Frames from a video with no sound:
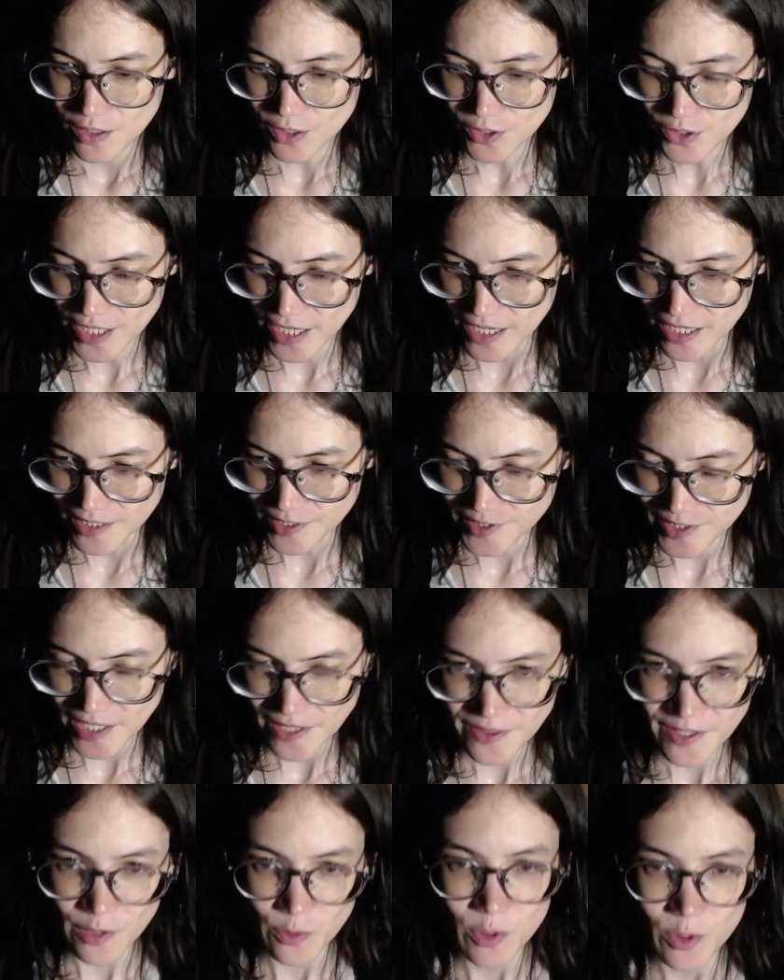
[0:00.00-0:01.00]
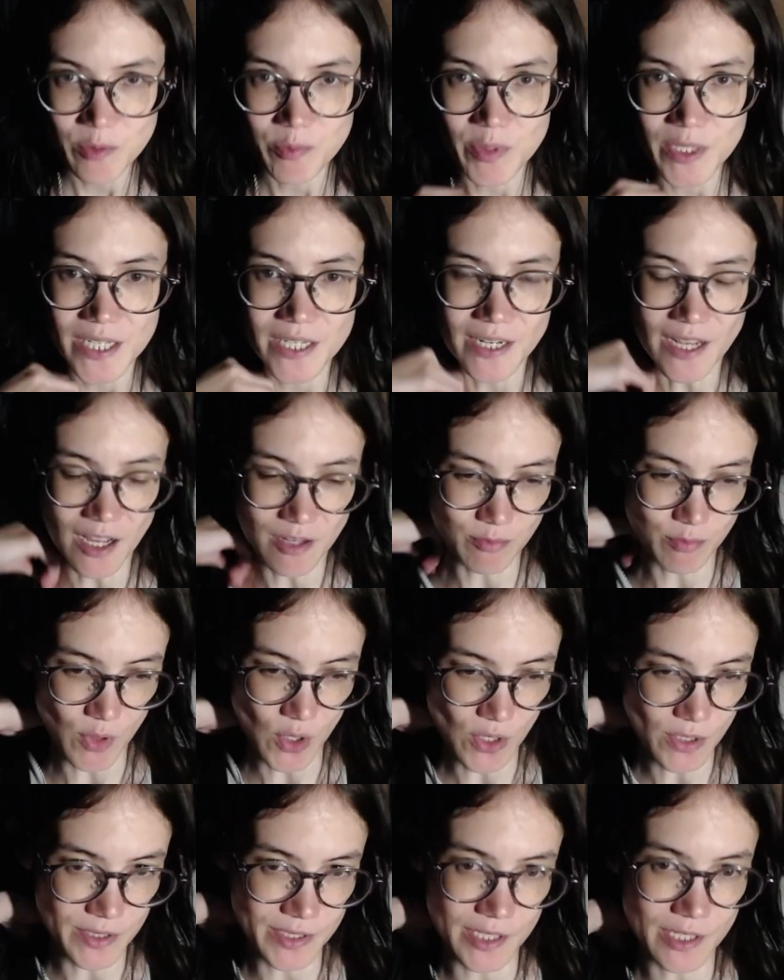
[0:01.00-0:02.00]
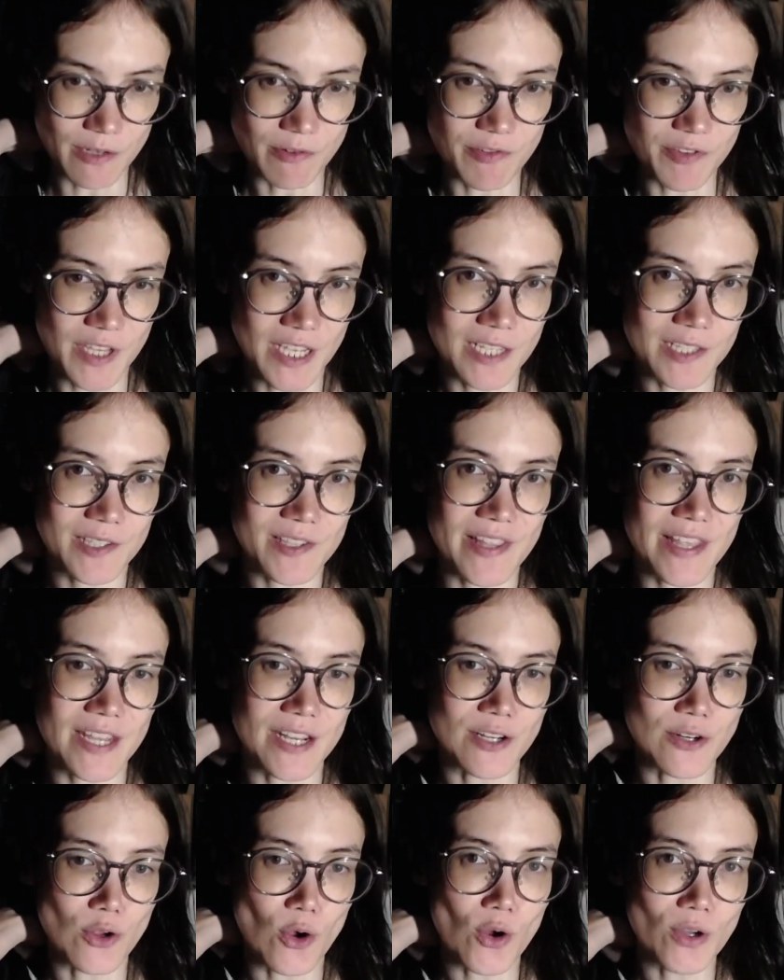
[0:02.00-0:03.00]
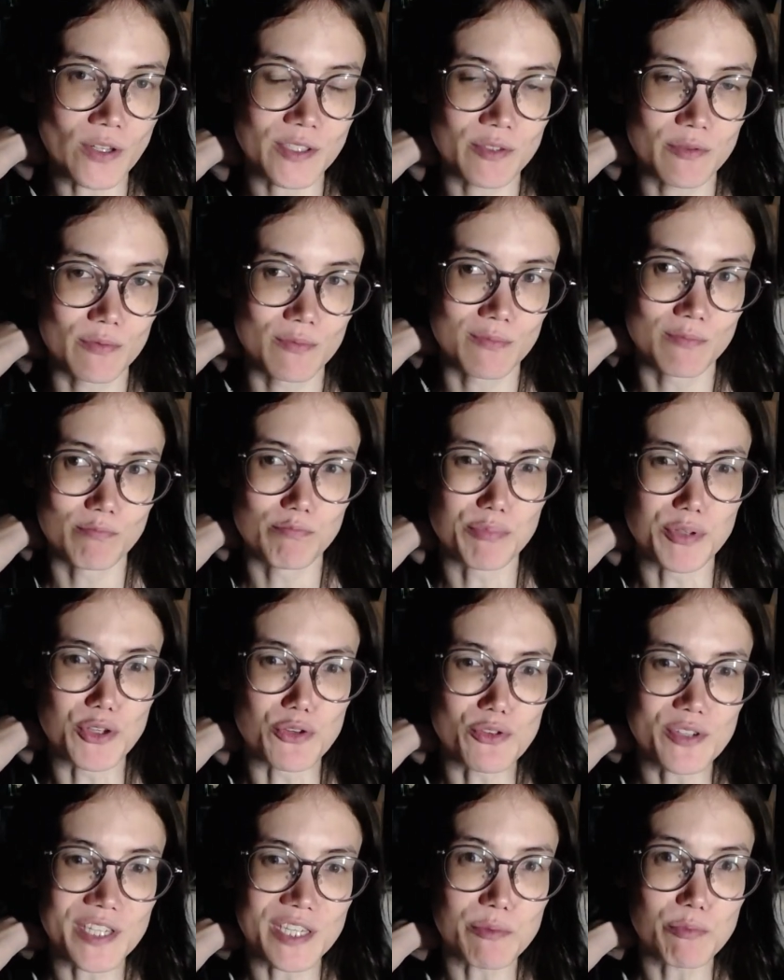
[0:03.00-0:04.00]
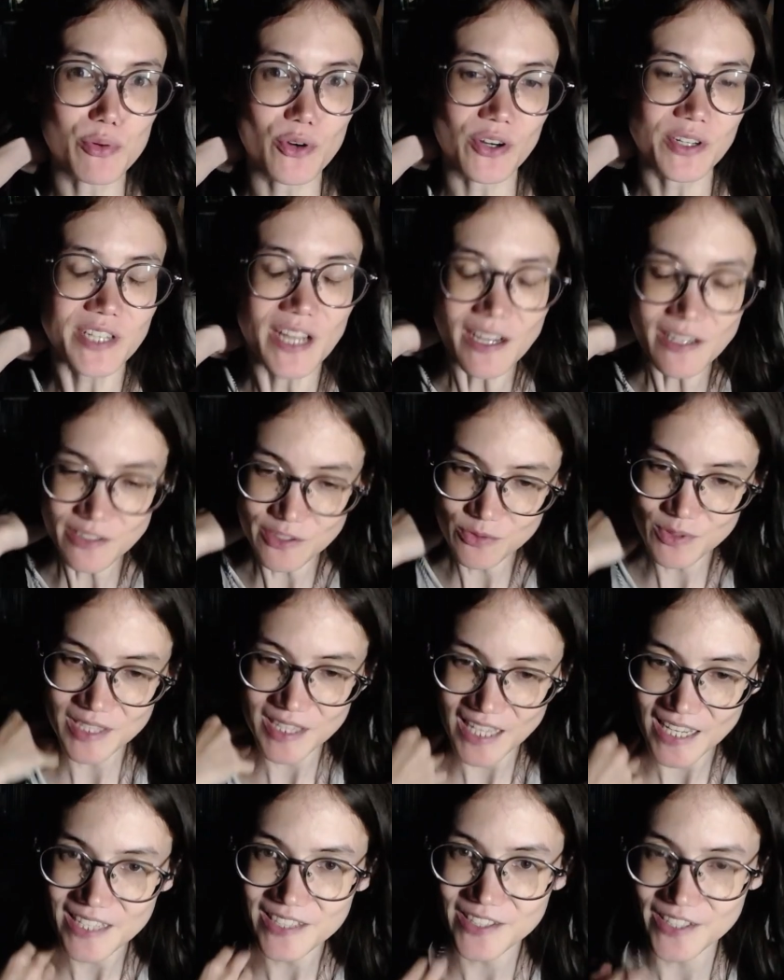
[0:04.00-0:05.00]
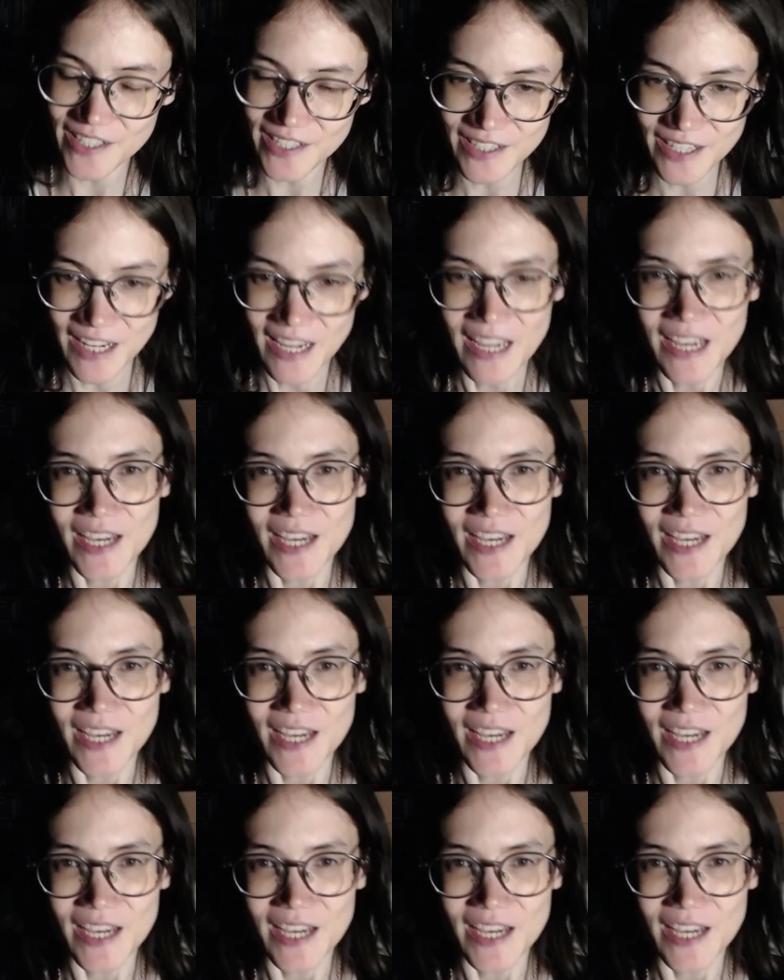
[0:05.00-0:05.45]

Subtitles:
Okay, I said there would be an unboxing of things that are not beauty product related.